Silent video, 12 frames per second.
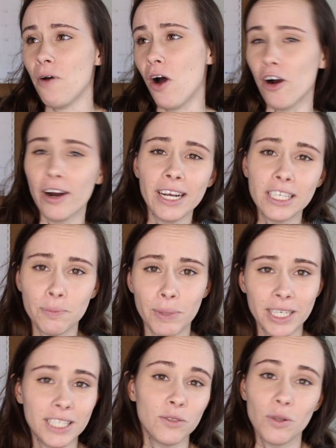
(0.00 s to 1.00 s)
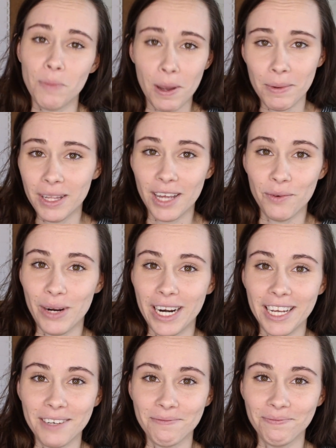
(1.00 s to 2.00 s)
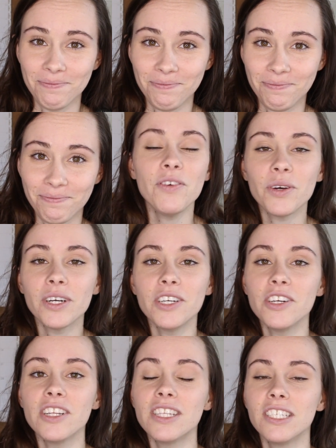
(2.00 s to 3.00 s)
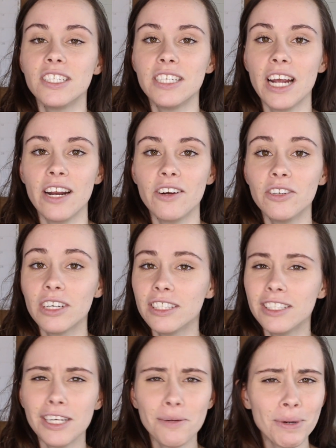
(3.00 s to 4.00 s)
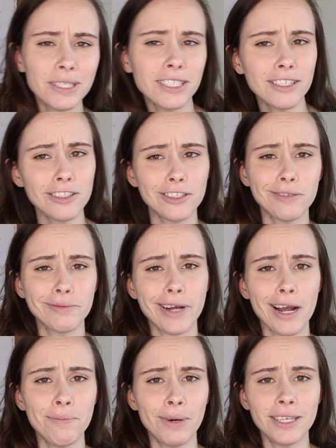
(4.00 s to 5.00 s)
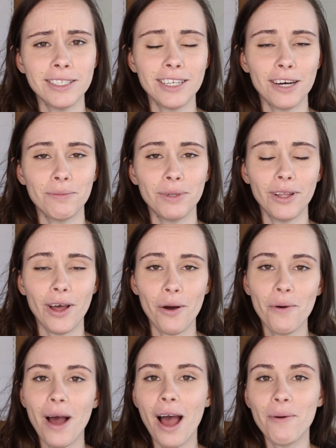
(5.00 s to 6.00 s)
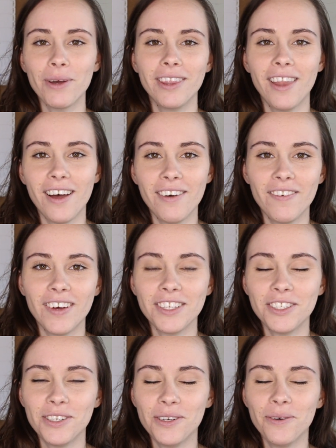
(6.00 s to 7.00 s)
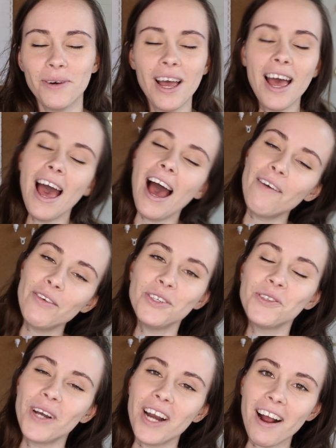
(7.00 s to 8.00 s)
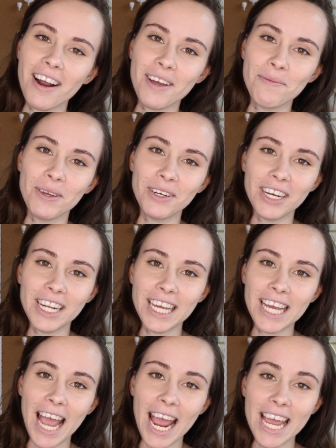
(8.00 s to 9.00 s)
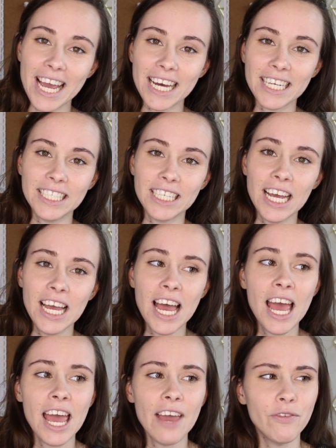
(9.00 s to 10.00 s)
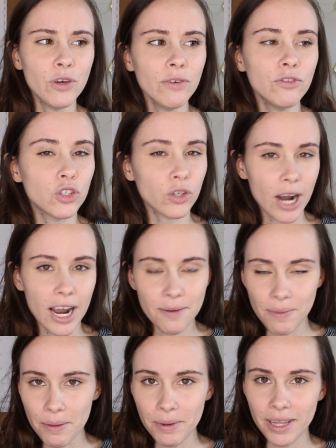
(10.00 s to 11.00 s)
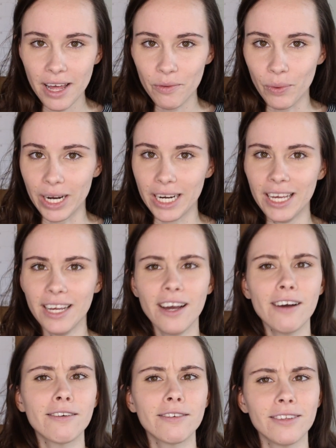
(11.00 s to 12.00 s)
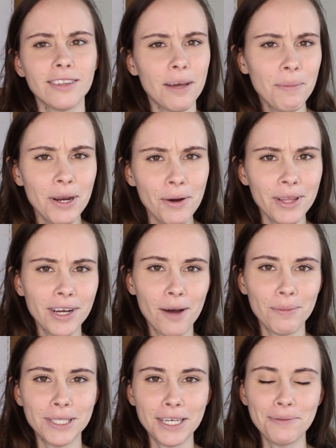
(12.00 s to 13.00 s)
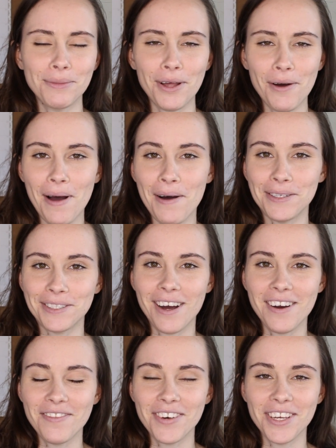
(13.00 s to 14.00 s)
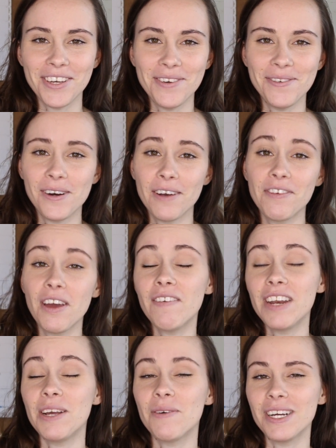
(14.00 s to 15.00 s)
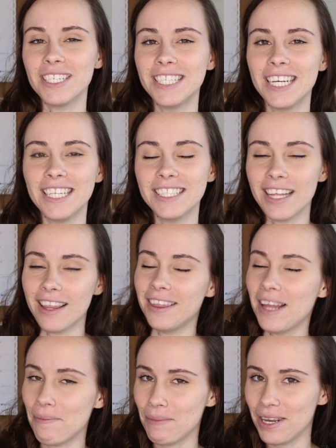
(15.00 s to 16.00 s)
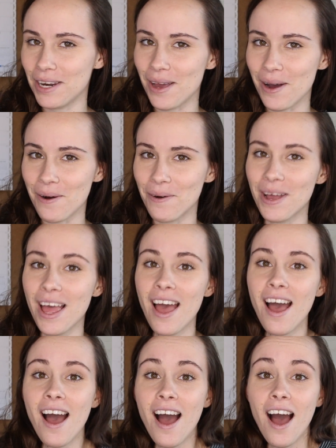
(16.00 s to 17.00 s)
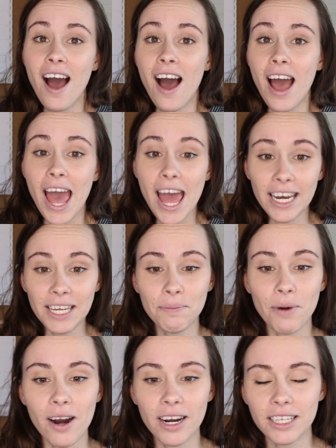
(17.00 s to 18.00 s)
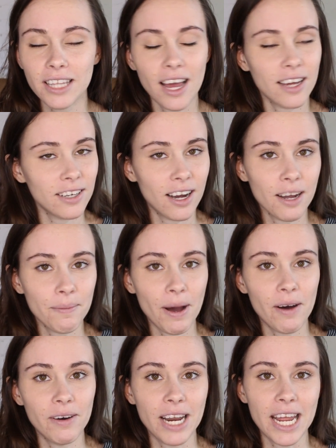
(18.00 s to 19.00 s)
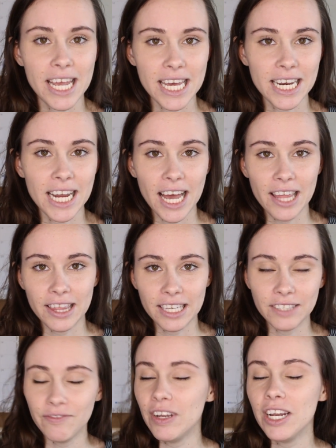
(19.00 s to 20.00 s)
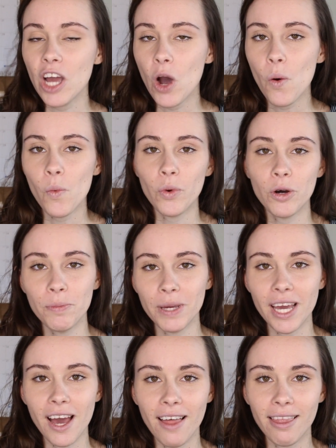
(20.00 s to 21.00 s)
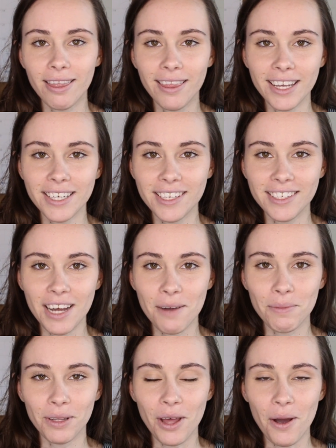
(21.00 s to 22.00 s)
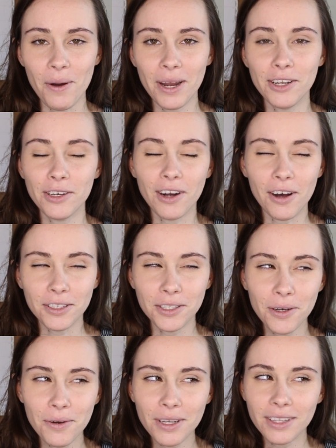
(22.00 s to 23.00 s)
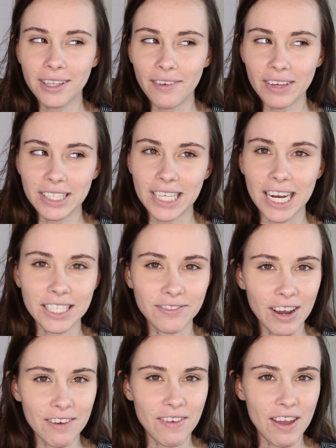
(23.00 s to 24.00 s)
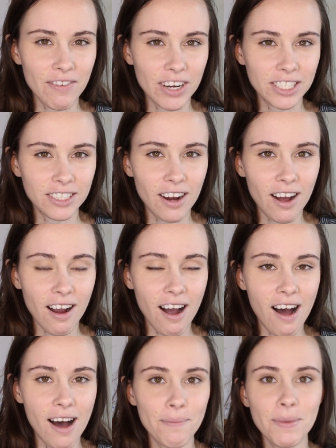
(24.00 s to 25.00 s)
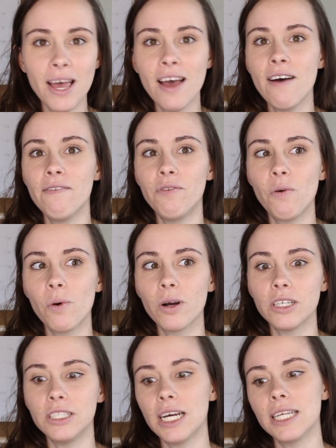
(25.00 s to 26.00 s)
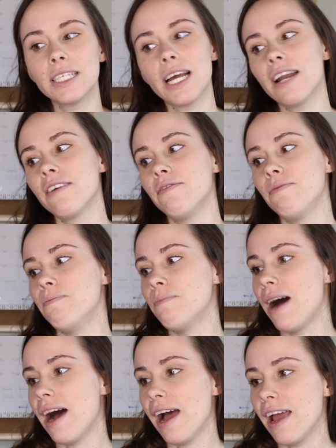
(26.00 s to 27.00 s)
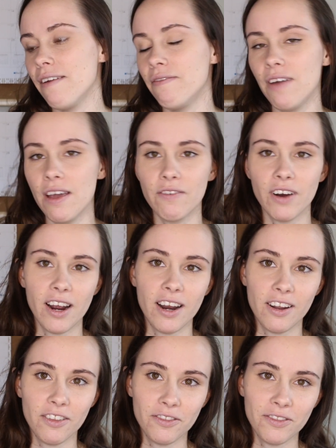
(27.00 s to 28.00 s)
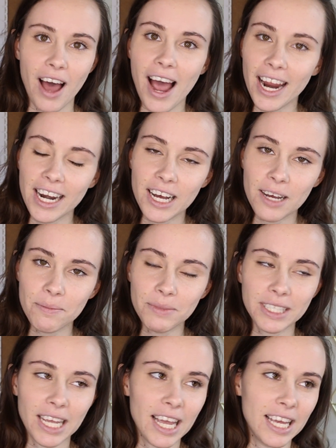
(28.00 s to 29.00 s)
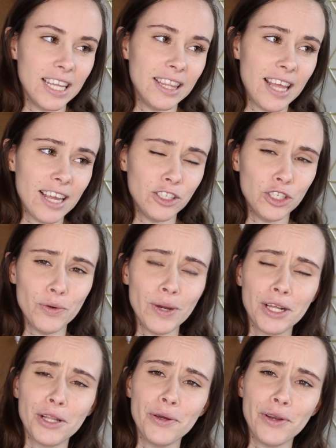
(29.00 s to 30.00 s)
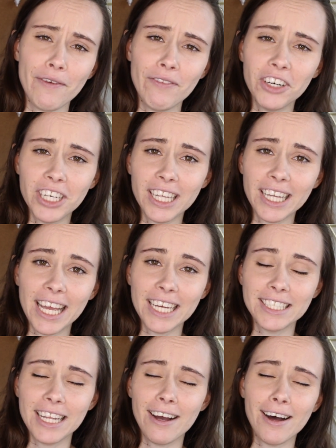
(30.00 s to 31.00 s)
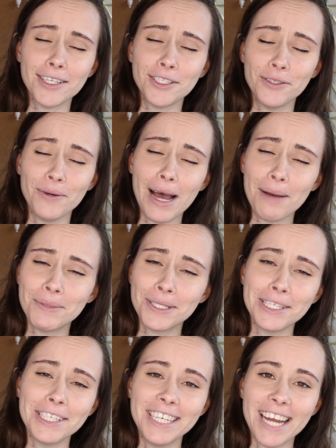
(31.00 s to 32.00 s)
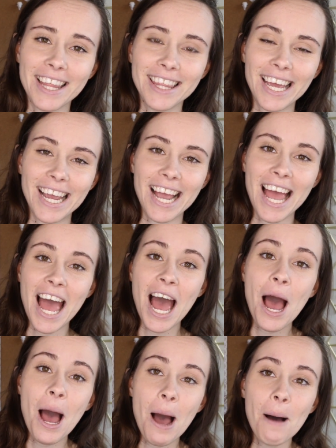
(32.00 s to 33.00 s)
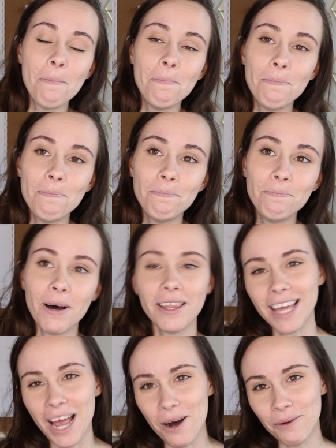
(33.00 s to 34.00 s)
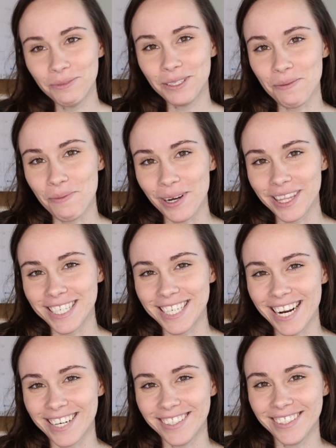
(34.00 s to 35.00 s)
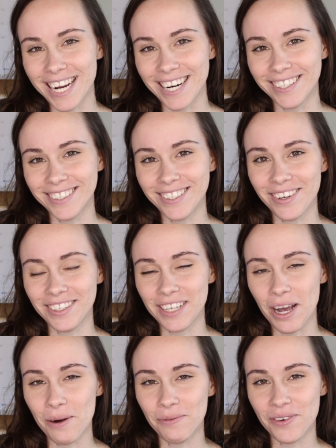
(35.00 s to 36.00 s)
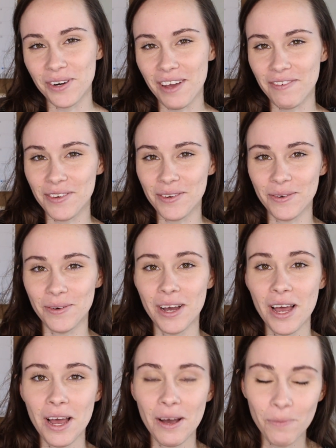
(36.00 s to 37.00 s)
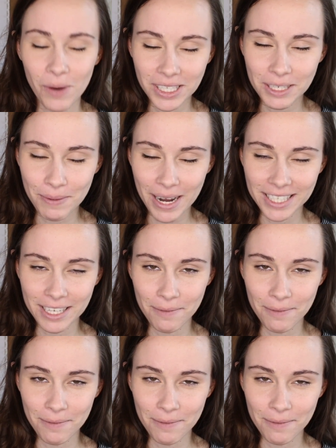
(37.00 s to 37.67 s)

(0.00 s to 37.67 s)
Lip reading: our experience with baby led weaning. If you are new to this channel, consider pressing the subscribe button down below. I would love to have you join our community, and if you have tried baby led weaning, let me know in the comments down below how it's gone for you, or if you have any questions, let me know. Any product that I talk about in this video will be linked down below, and you can also go to livingsatisfiedfavorites.com for just kind of my favorite items. They do include affiliate links. They cost you absolutely nothing, but they help support the channel, so it's helpful if you want to buy